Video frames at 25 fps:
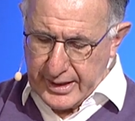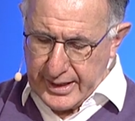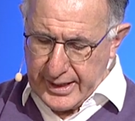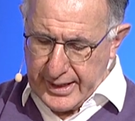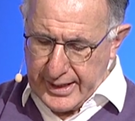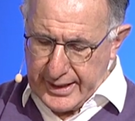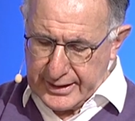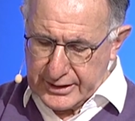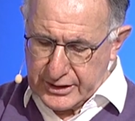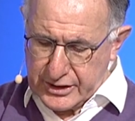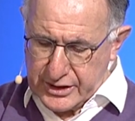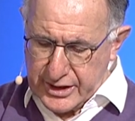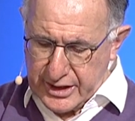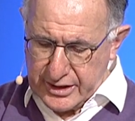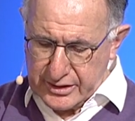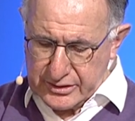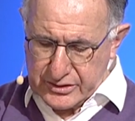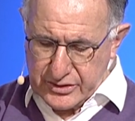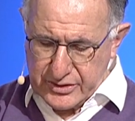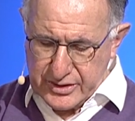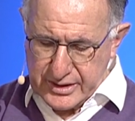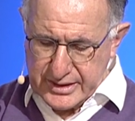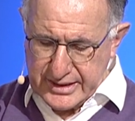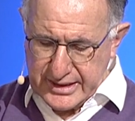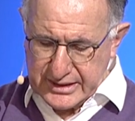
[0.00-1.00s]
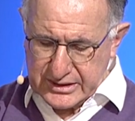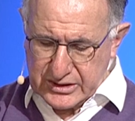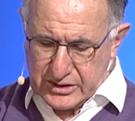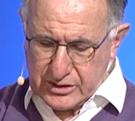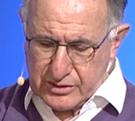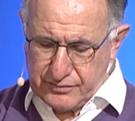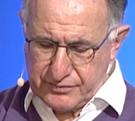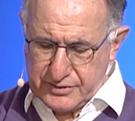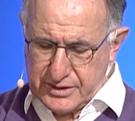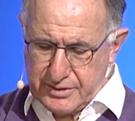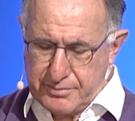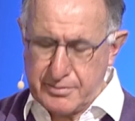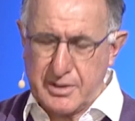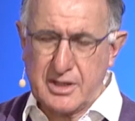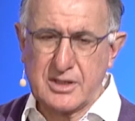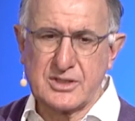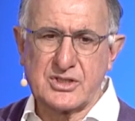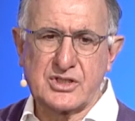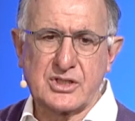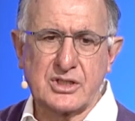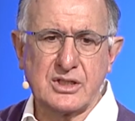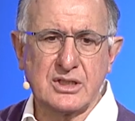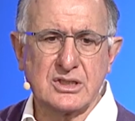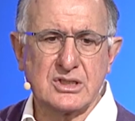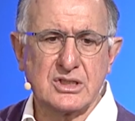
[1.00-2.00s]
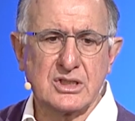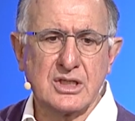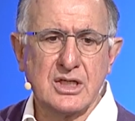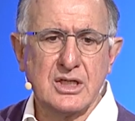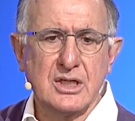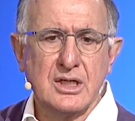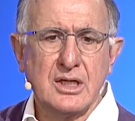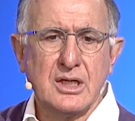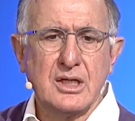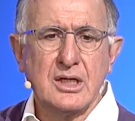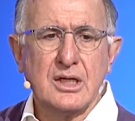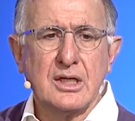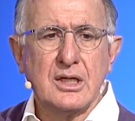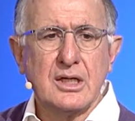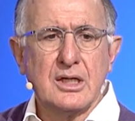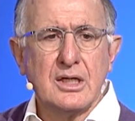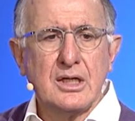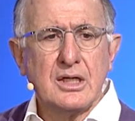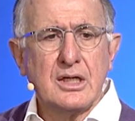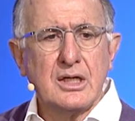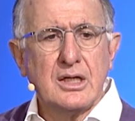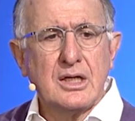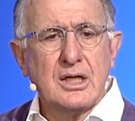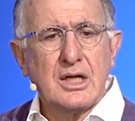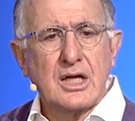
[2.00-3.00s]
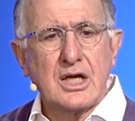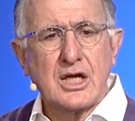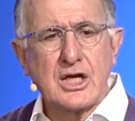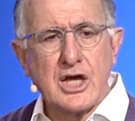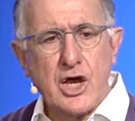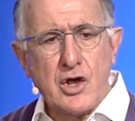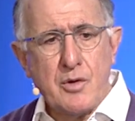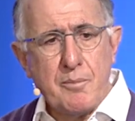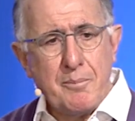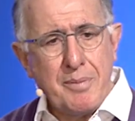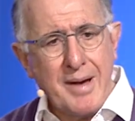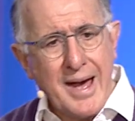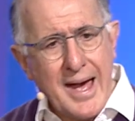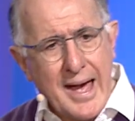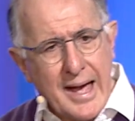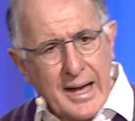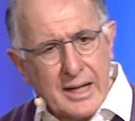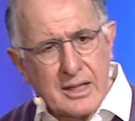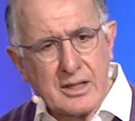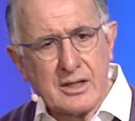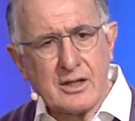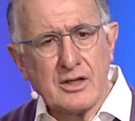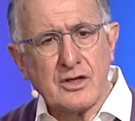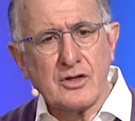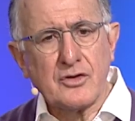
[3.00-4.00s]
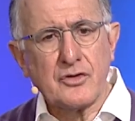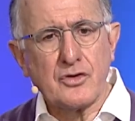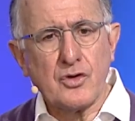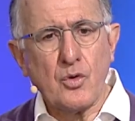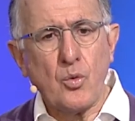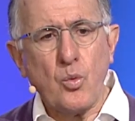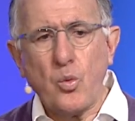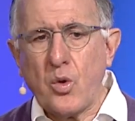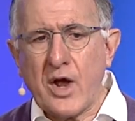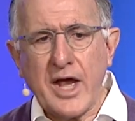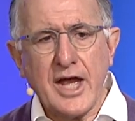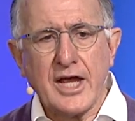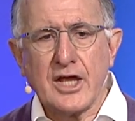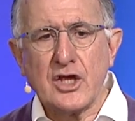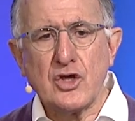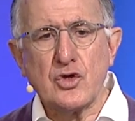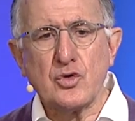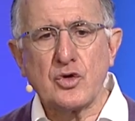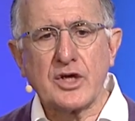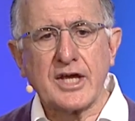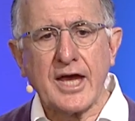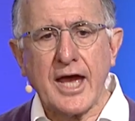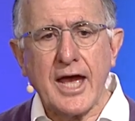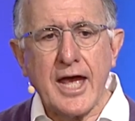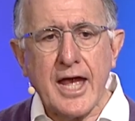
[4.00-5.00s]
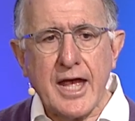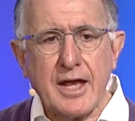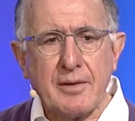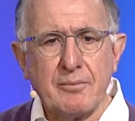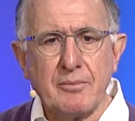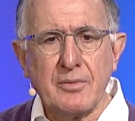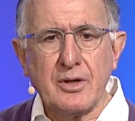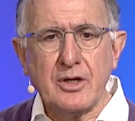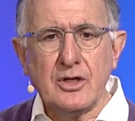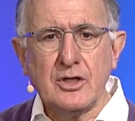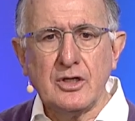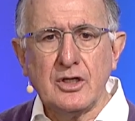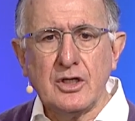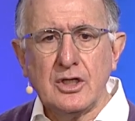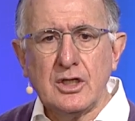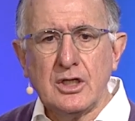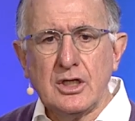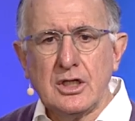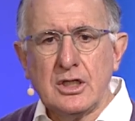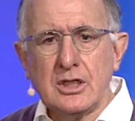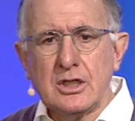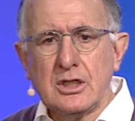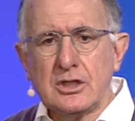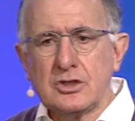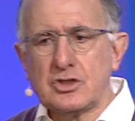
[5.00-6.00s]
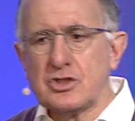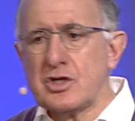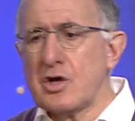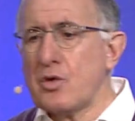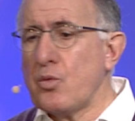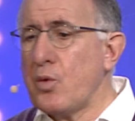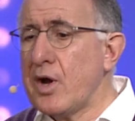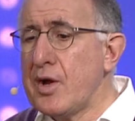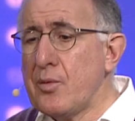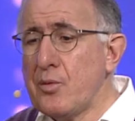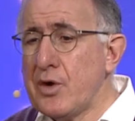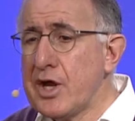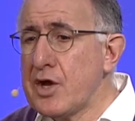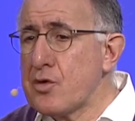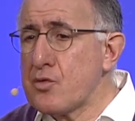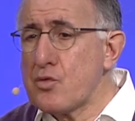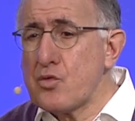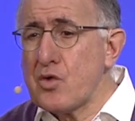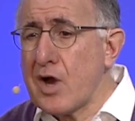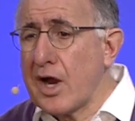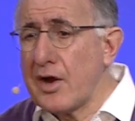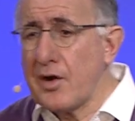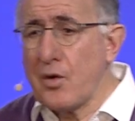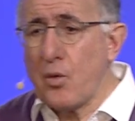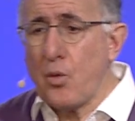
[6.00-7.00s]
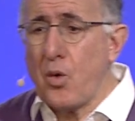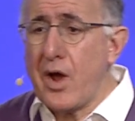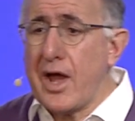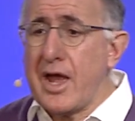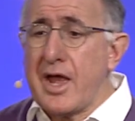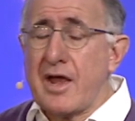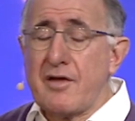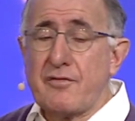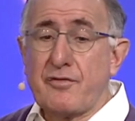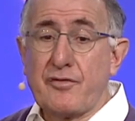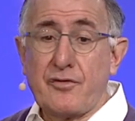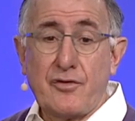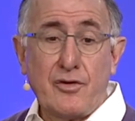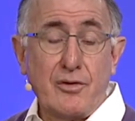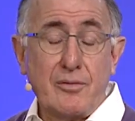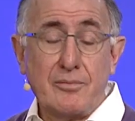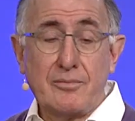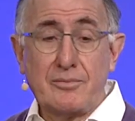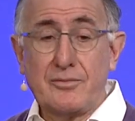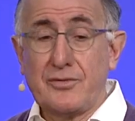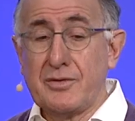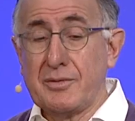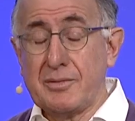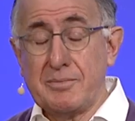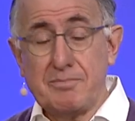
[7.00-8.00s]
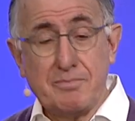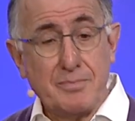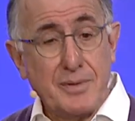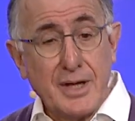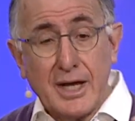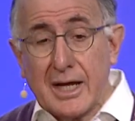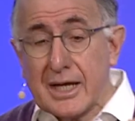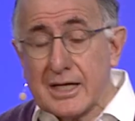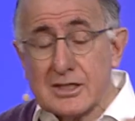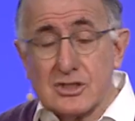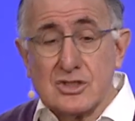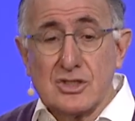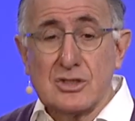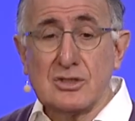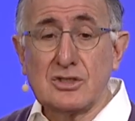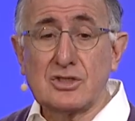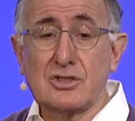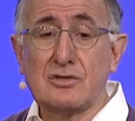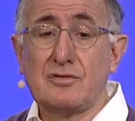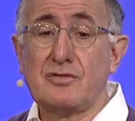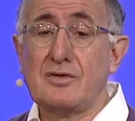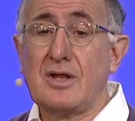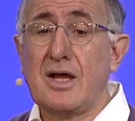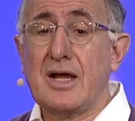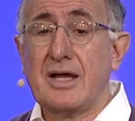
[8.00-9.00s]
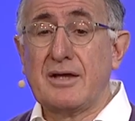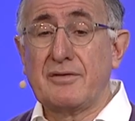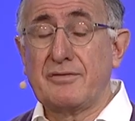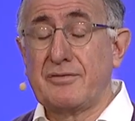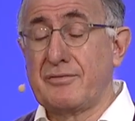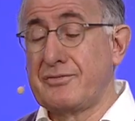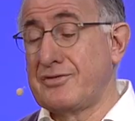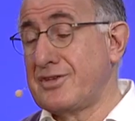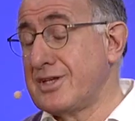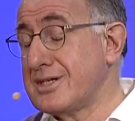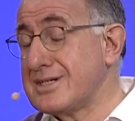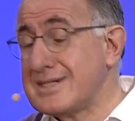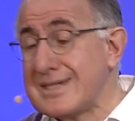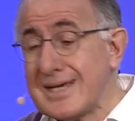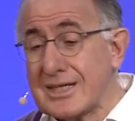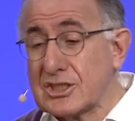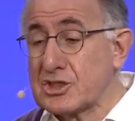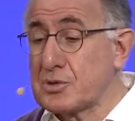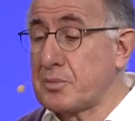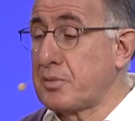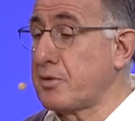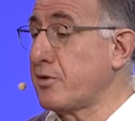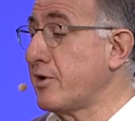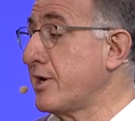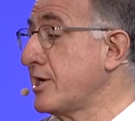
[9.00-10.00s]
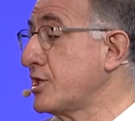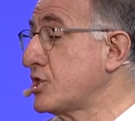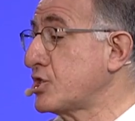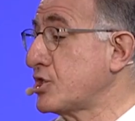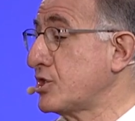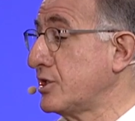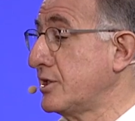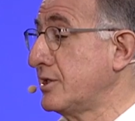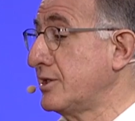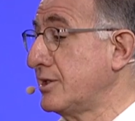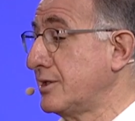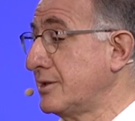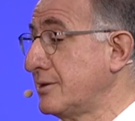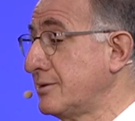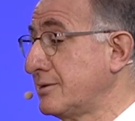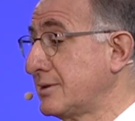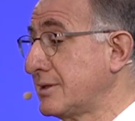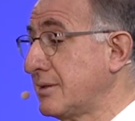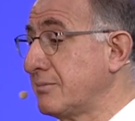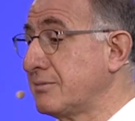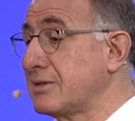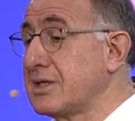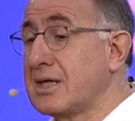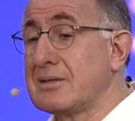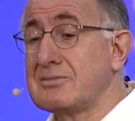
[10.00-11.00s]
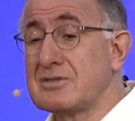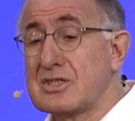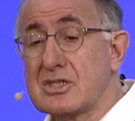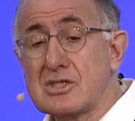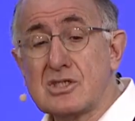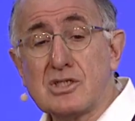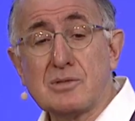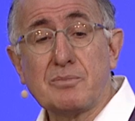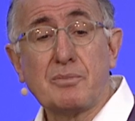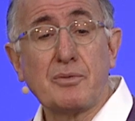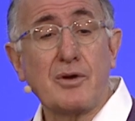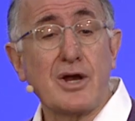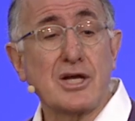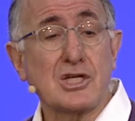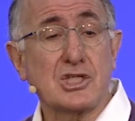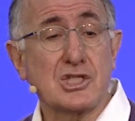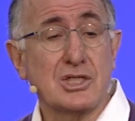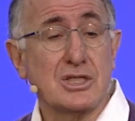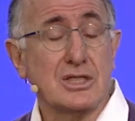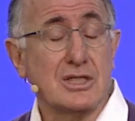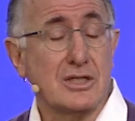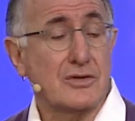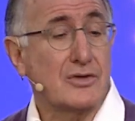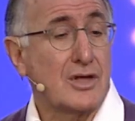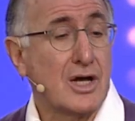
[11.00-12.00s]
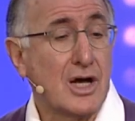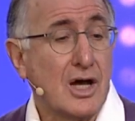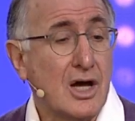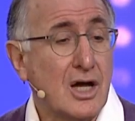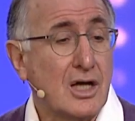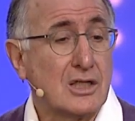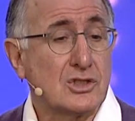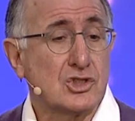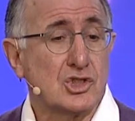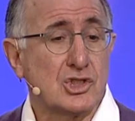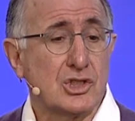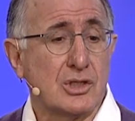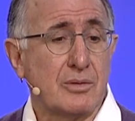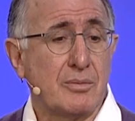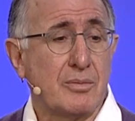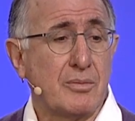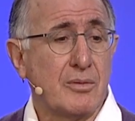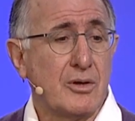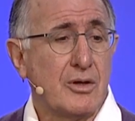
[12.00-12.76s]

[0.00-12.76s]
and go to the desert of Damascus. Go back the way you came. Do you know when we run away from the big issues of life, the desperation and sometimes the depression and the hardship,